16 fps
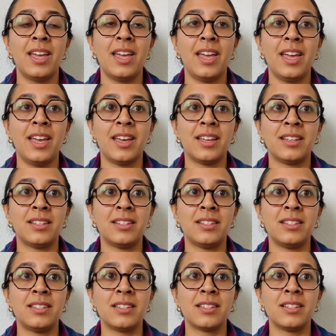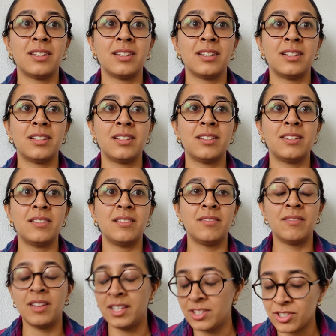And
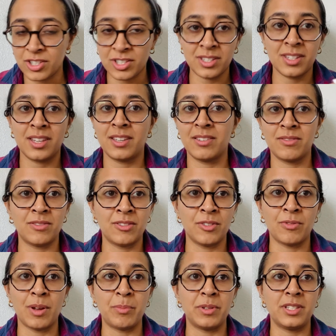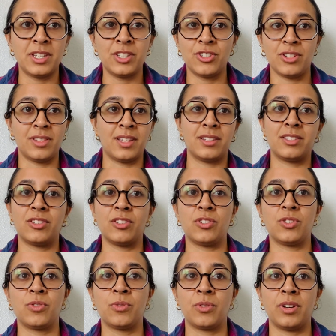it's just like the repetition. That's the
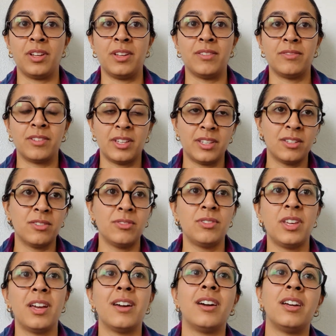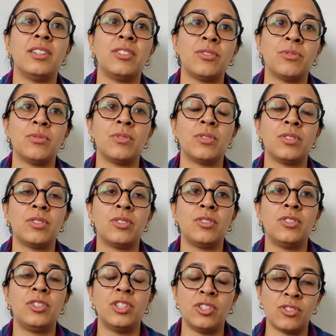story of like, oh yeah, I don't
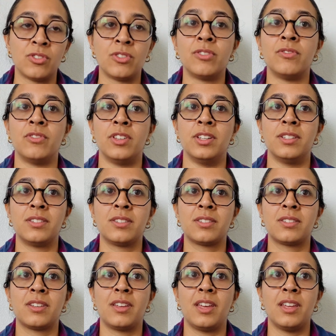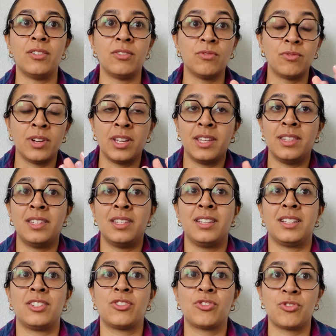deserve this. And right in the
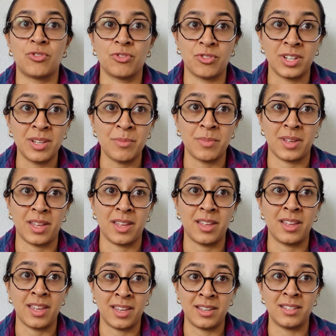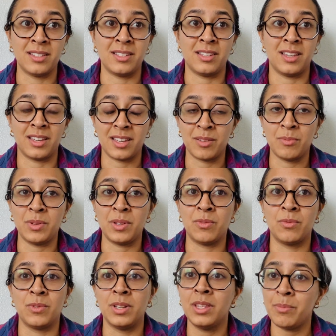extreme end, it can be
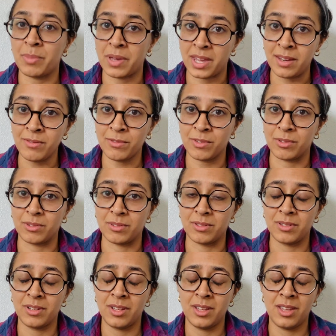really painful.